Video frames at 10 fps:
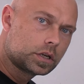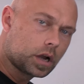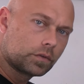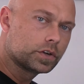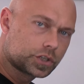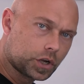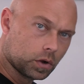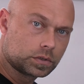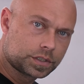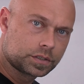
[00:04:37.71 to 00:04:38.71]
coverage
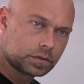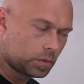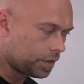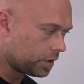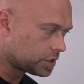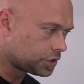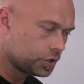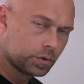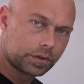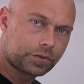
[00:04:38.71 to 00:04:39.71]
coats, whether it's
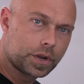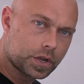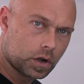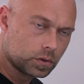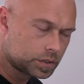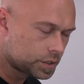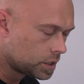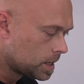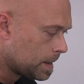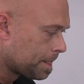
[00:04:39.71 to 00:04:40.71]
two or three coats,
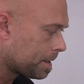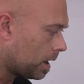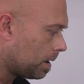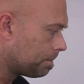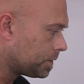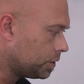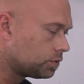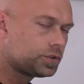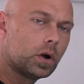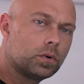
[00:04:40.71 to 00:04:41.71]
um, you
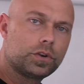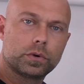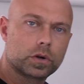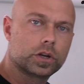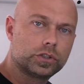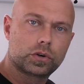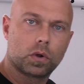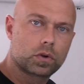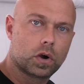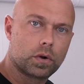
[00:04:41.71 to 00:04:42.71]
don't do a
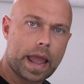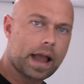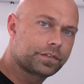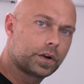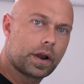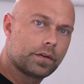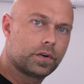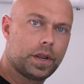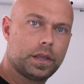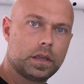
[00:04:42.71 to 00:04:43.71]
control coat after
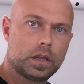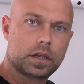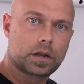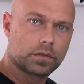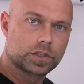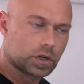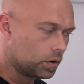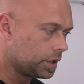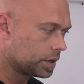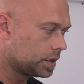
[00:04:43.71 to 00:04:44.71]
every coverage
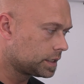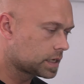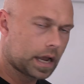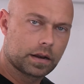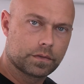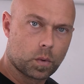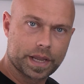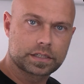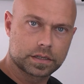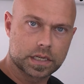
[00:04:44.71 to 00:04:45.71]
coat. You're, it's kind of a
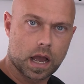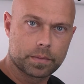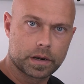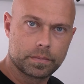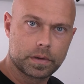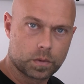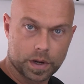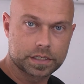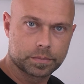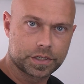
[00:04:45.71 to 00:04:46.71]
waste of time and a, and a
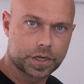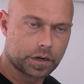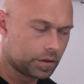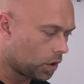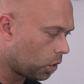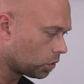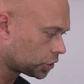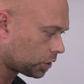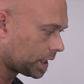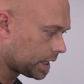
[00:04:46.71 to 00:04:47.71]
waste of material. The whole
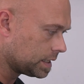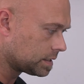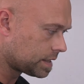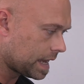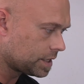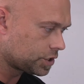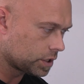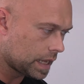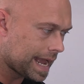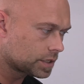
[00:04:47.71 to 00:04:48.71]
trick is that is your
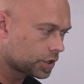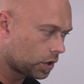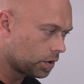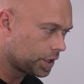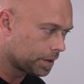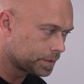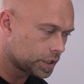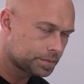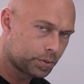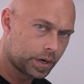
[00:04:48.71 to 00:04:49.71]
last coat and you're
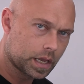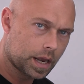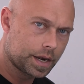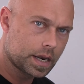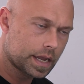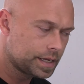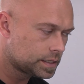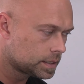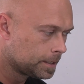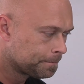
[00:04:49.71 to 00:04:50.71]
just putting on a nice